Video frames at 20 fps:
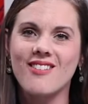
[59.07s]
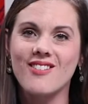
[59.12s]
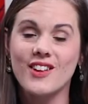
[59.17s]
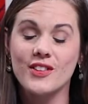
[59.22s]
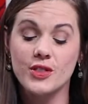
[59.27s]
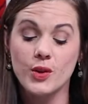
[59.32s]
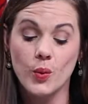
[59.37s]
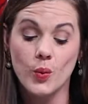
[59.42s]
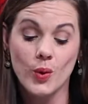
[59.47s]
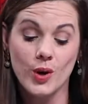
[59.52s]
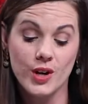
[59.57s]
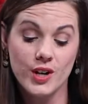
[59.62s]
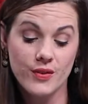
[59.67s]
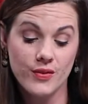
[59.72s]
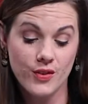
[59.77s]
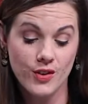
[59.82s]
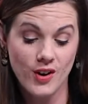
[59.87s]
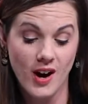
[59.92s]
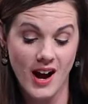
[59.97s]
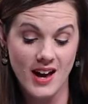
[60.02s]
Let the word
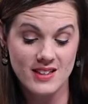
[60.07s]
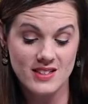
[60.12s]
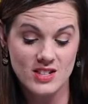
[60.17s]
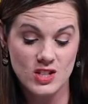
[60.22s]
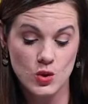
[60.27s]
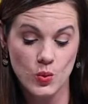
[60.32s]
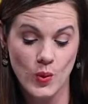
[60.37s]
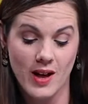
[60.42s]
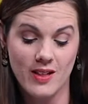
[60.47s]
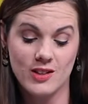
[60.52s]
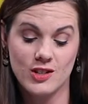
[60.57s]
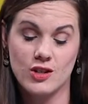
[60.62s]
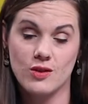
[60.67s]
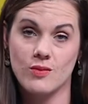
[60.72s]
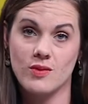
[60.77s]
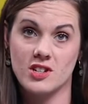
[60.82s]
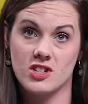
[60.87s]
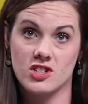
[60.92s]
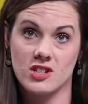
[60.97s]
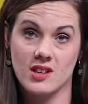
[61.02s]
of Christ dwell in you
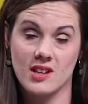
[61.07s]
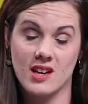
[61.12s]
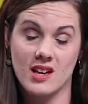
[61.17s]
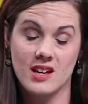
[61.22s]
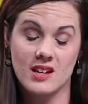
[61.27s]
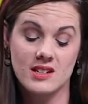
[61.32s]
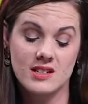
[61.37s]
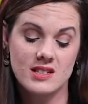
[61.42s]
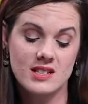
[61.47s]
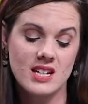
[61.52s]
richly,